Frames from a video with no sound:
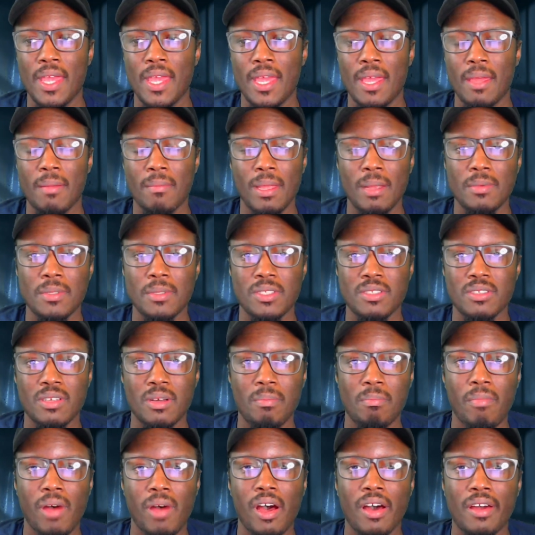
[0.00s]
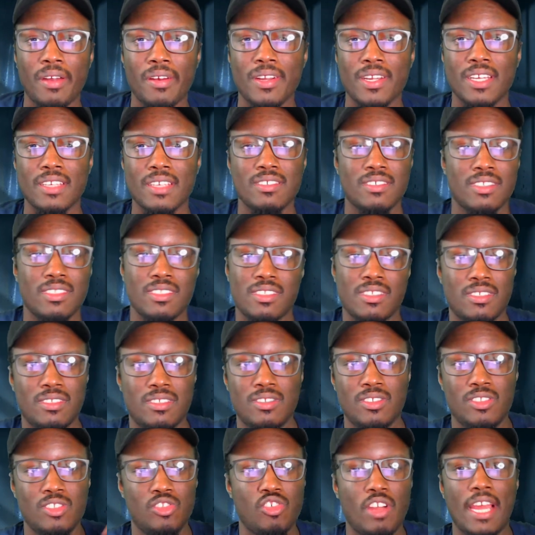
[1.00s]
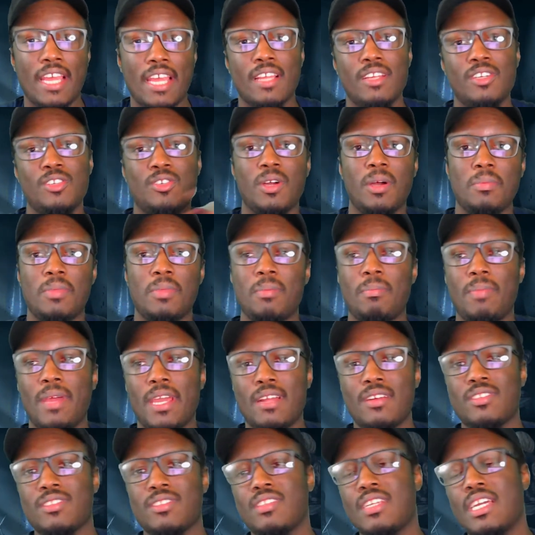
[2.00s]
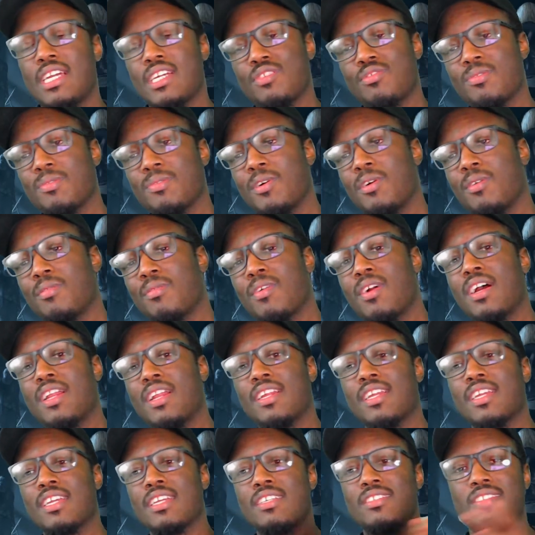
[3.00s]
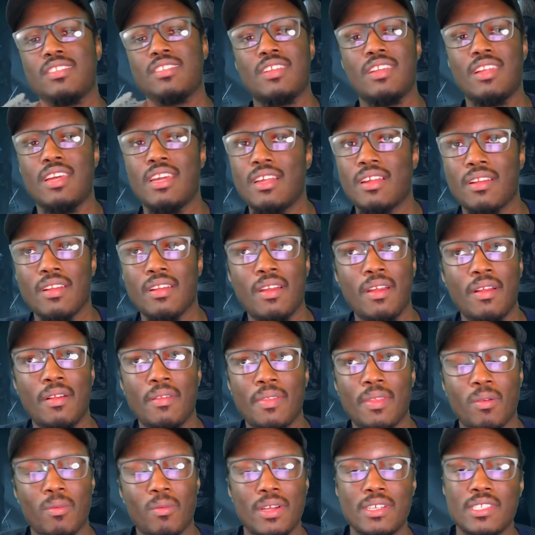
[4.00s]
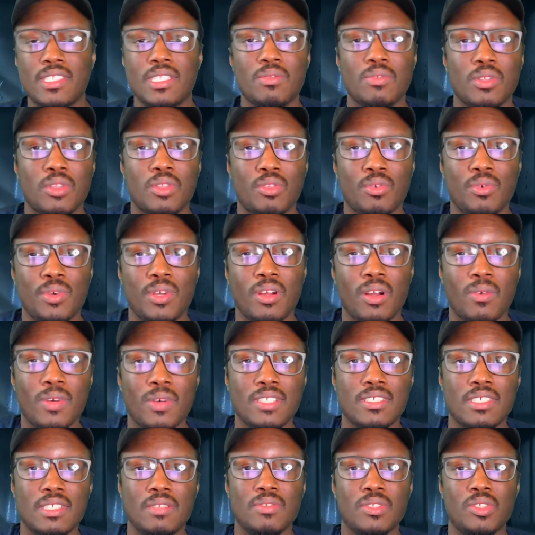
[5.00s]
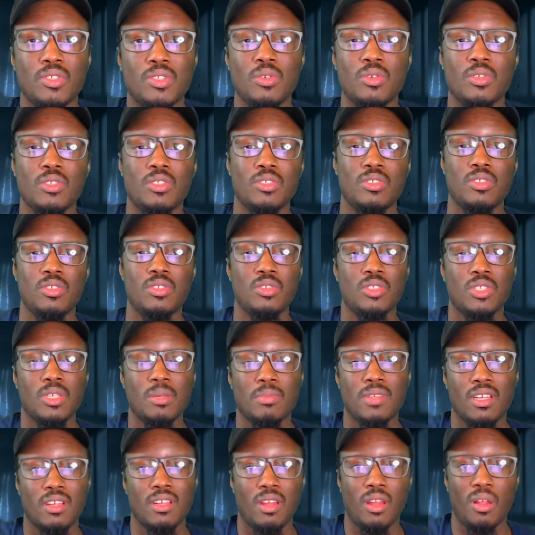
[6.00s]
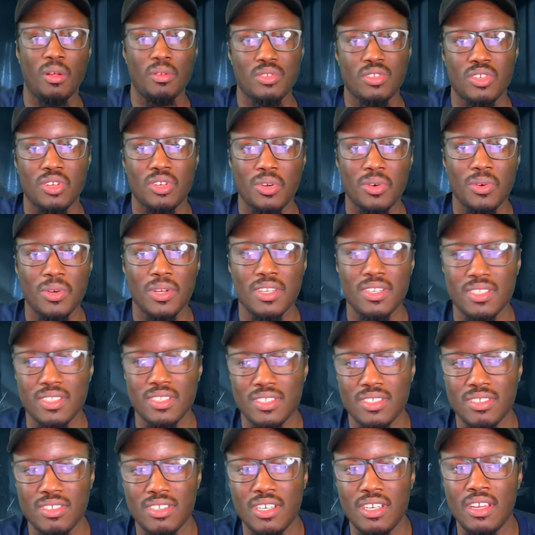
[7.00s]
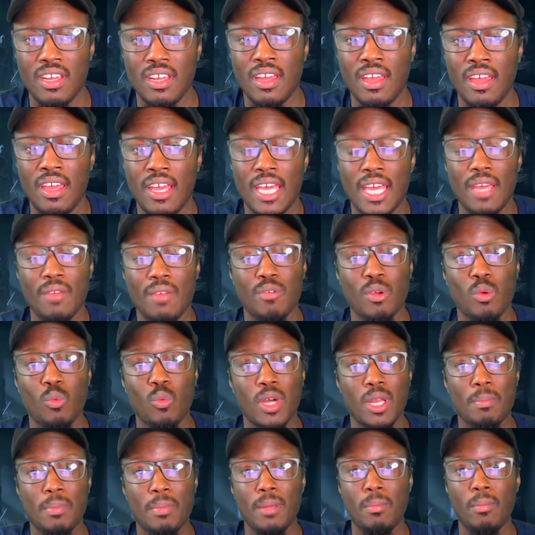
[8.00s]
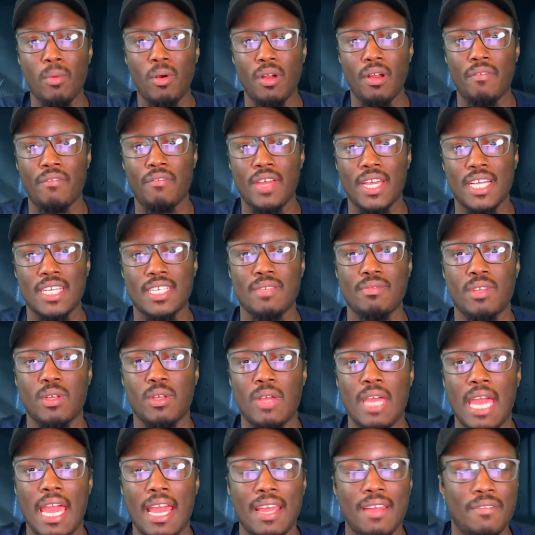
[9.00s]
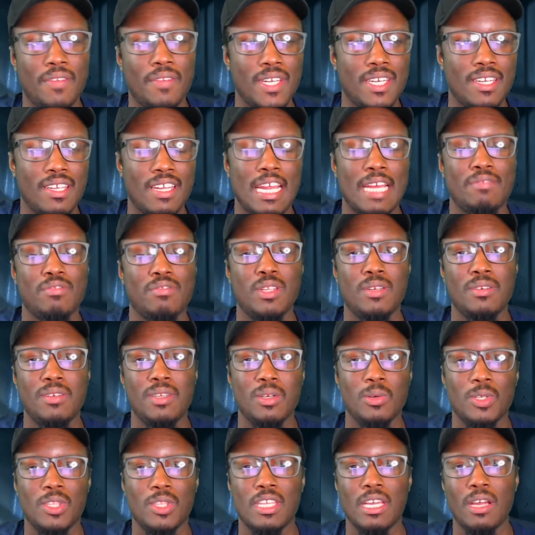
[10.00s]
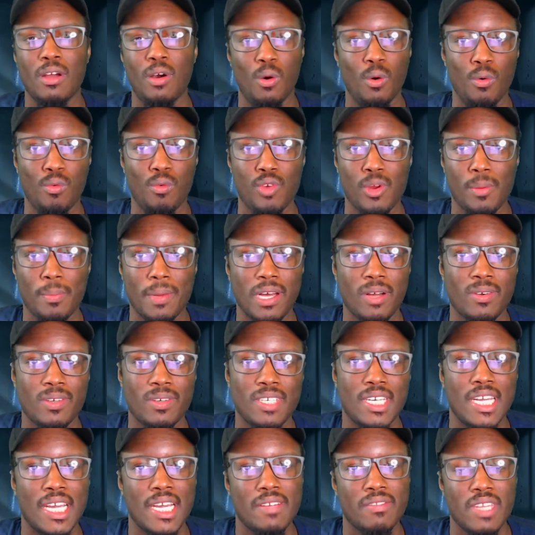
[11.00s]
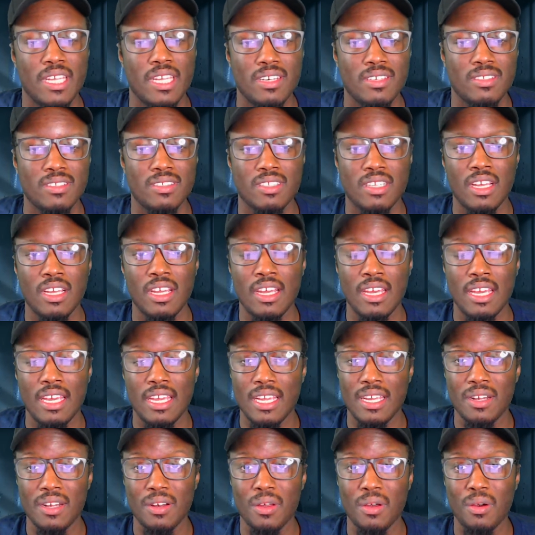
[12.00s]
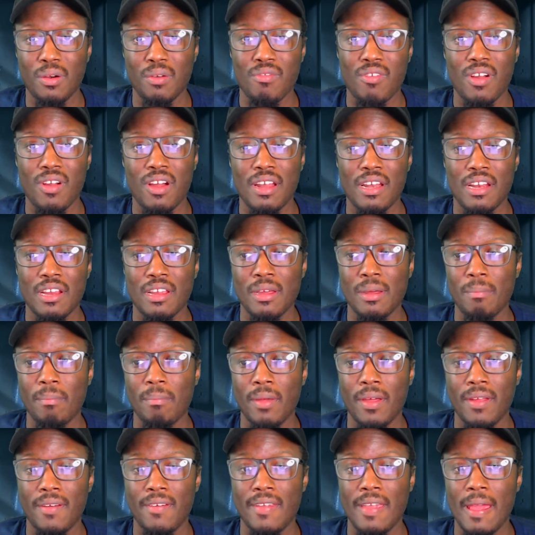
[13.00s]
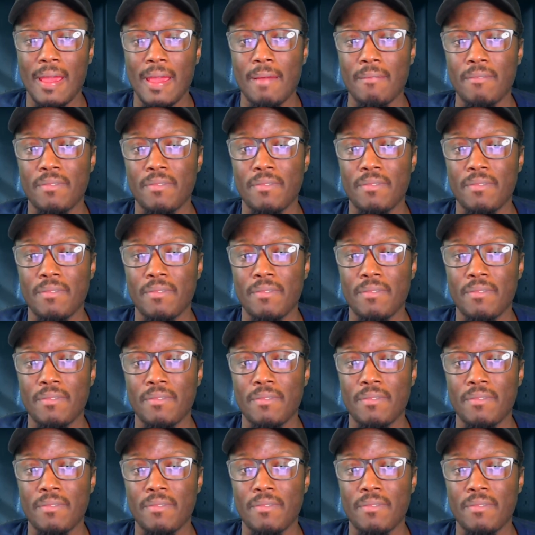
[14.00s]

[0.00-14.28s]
Maybe some modder can just drag and drop the Bandersnatch from Code Veronica into like Resident Evil 3 or Resident Evil 2 or do something close to it to see if it would be more effective if it didn't have to deal with that overpowered knife that is in Code Veronica. But yeah,